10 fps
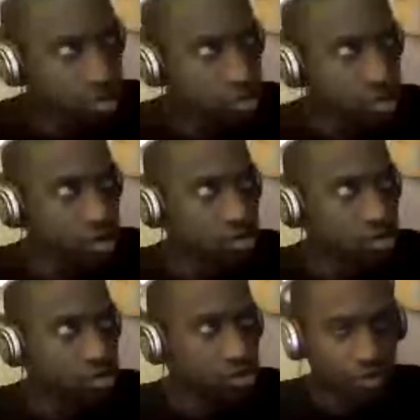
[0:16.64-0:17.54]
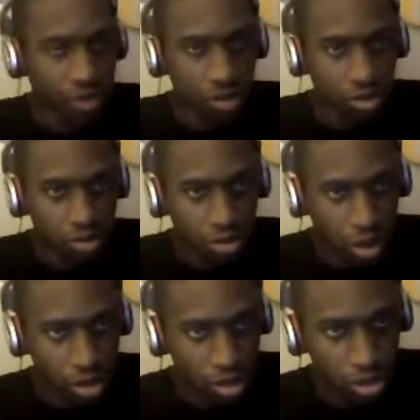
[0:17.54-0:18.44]
a Loot Crate
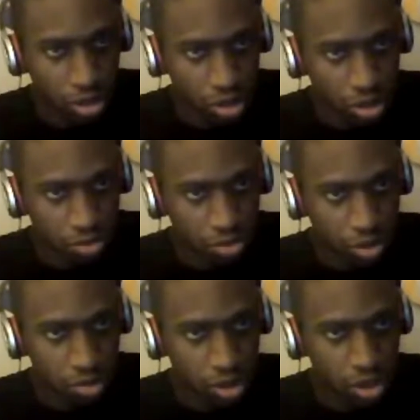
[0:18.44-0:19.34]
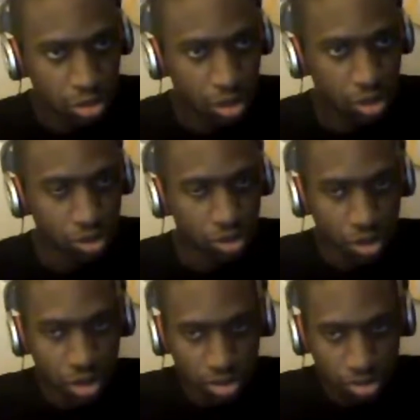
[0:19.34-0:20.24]
unboxing birthday special
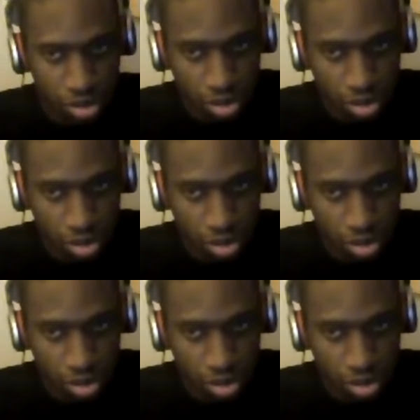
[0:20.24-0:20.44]
as I'm